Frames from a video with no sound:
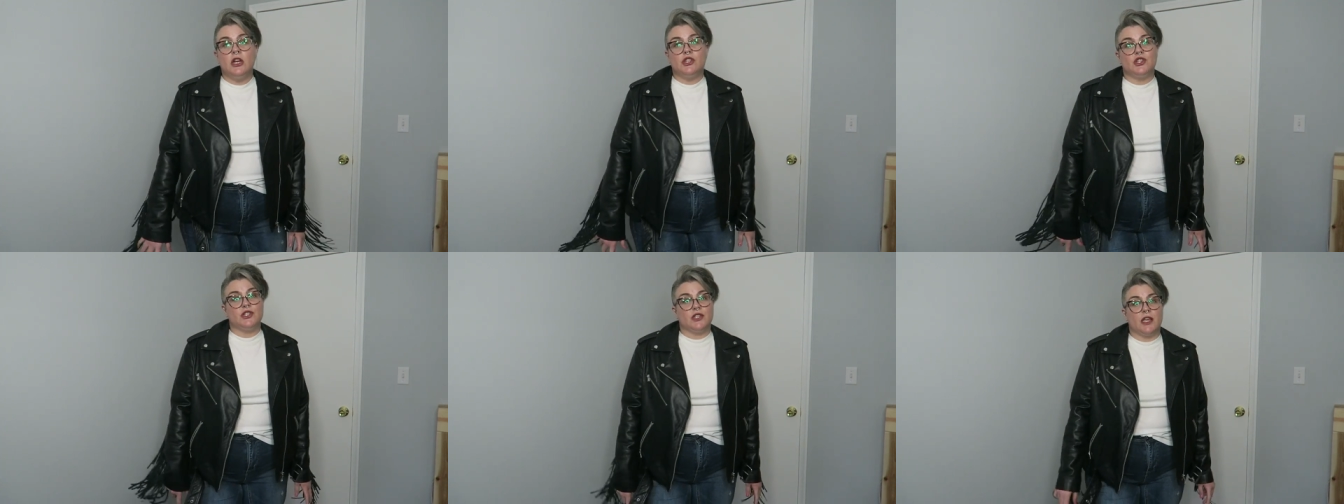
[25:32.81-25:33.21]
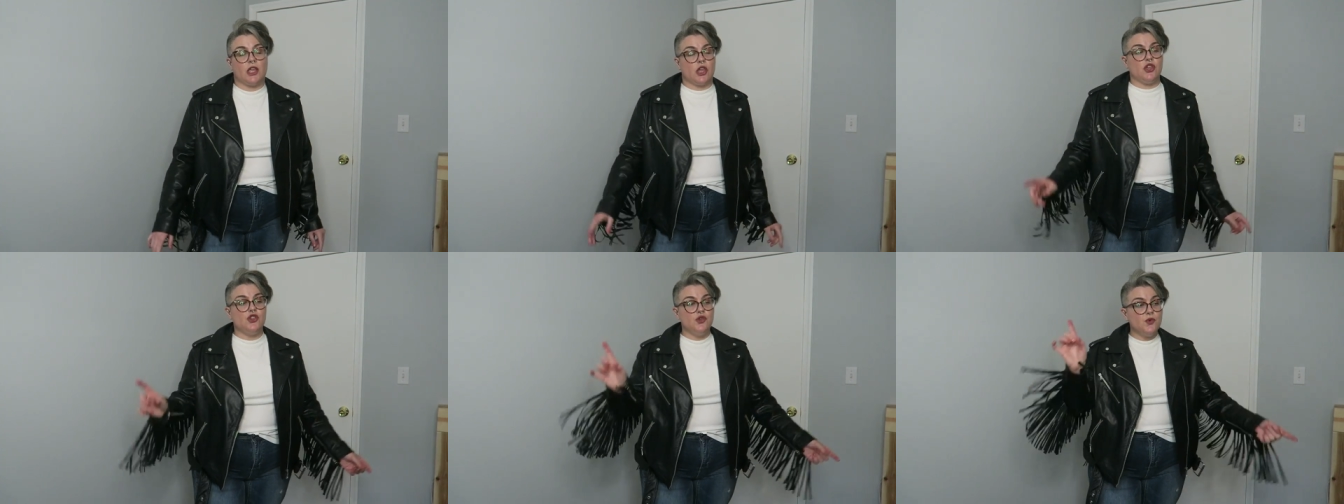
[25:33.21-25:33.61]
She's
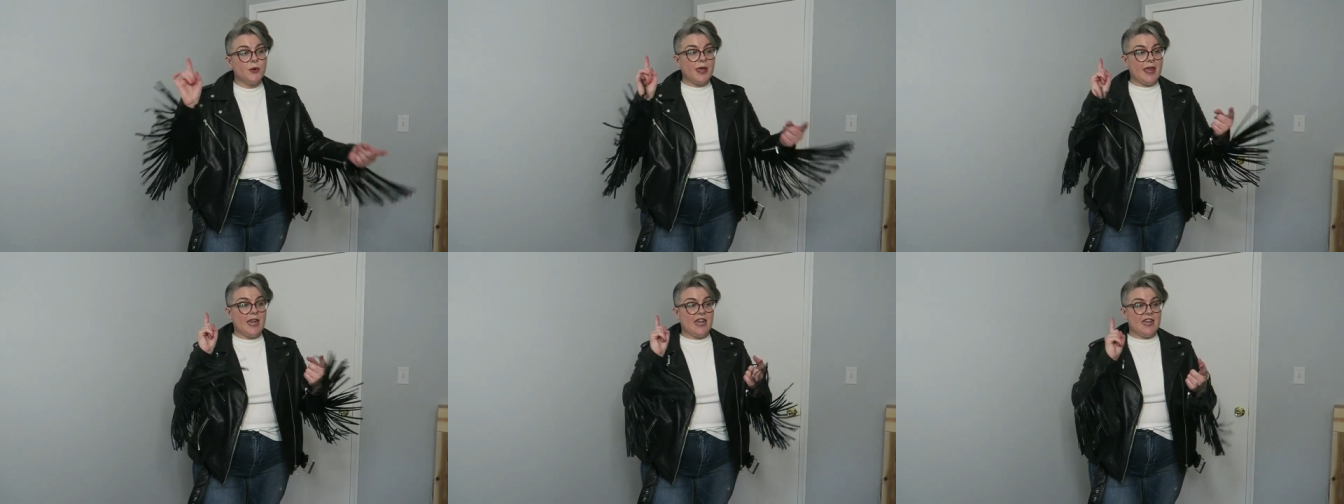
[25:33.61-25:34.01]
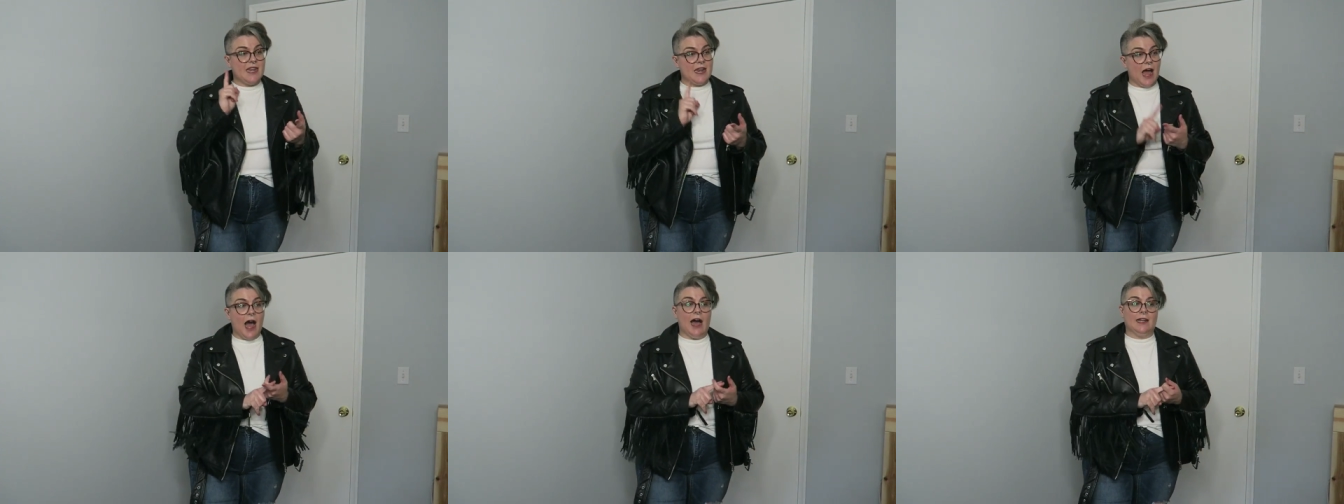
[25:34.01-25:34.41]
like, you
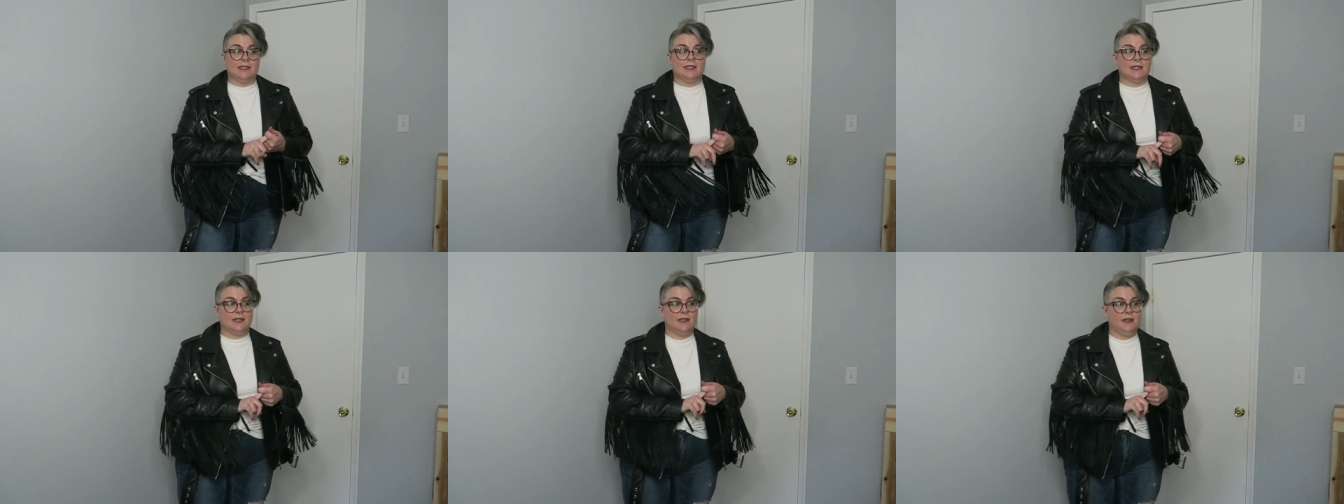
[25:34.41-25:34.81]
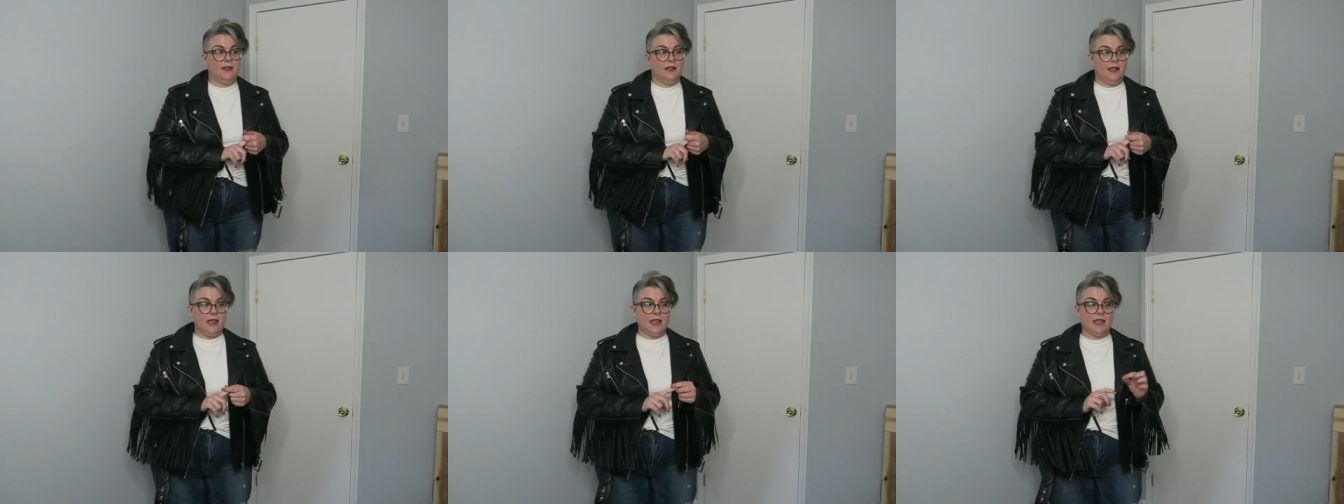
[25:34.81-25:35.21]
cannot
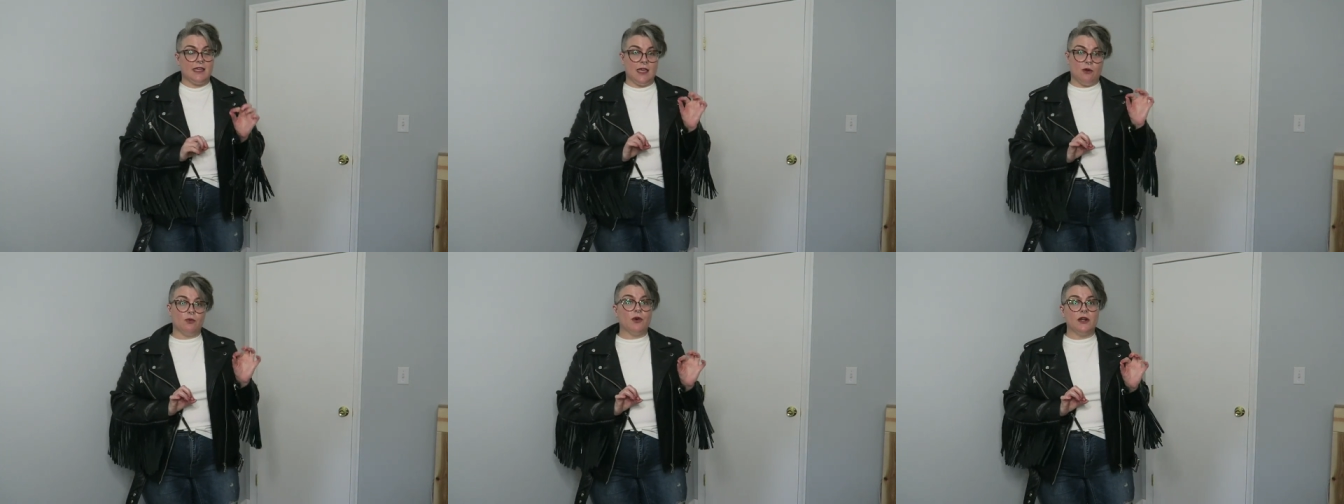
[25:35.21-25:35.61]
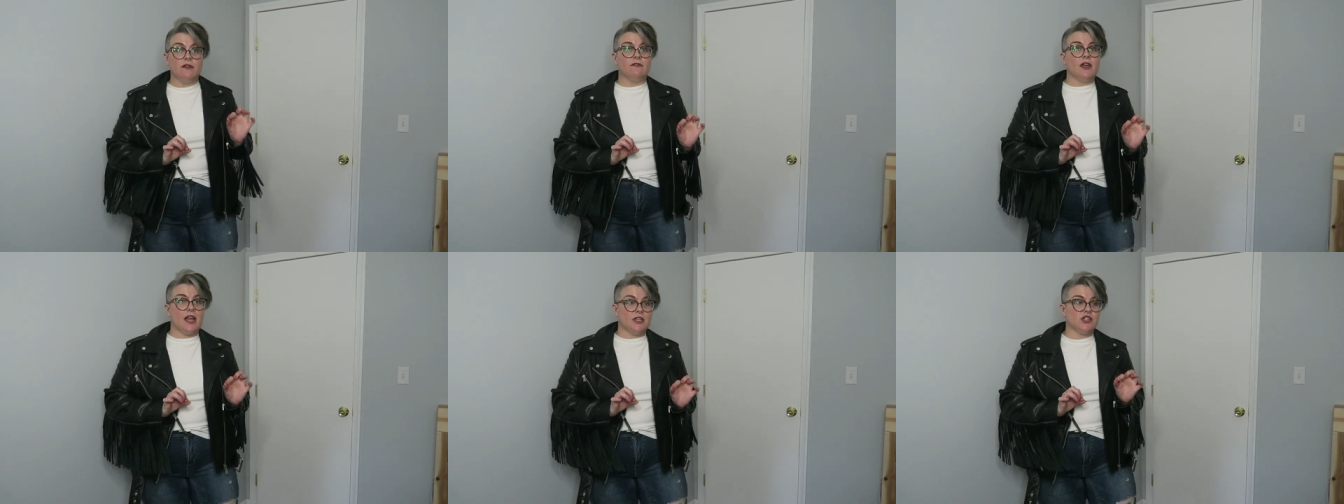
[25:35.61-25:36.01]
get rid
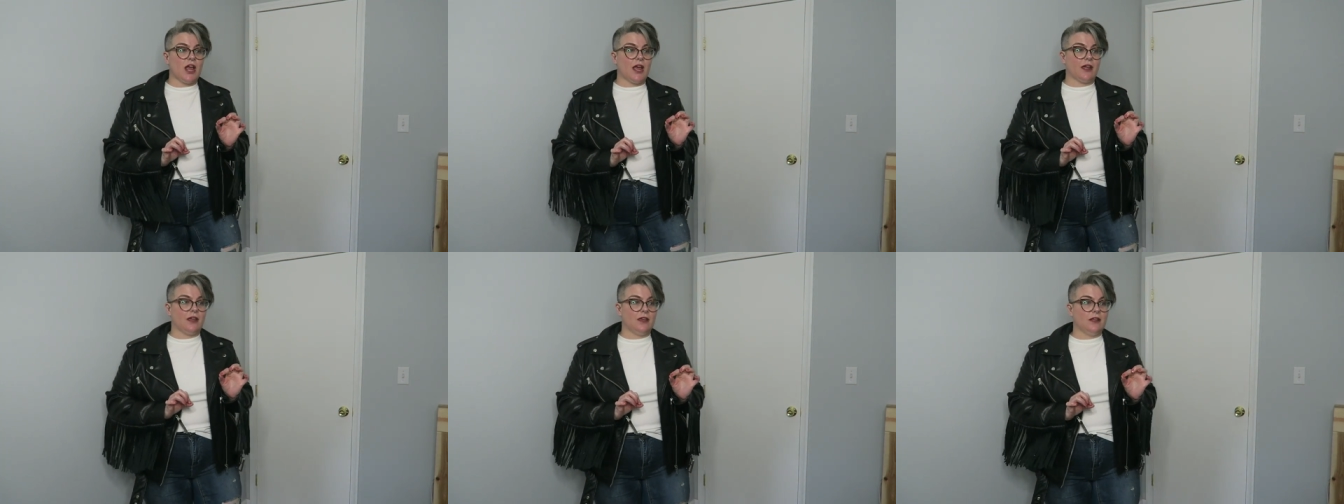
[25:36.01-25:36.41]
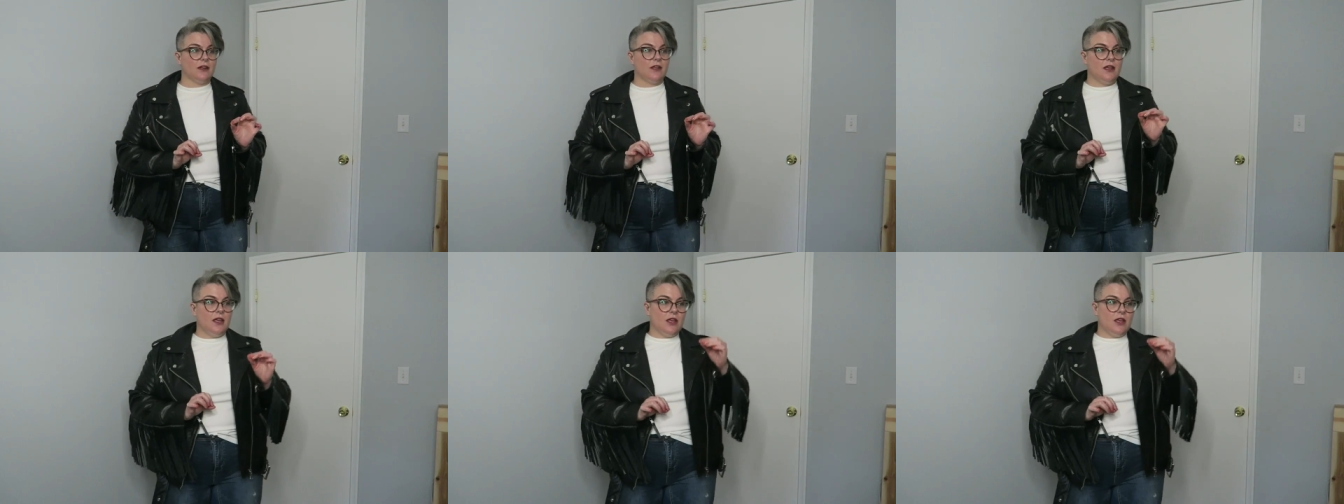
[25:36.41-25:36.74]
of that jacket.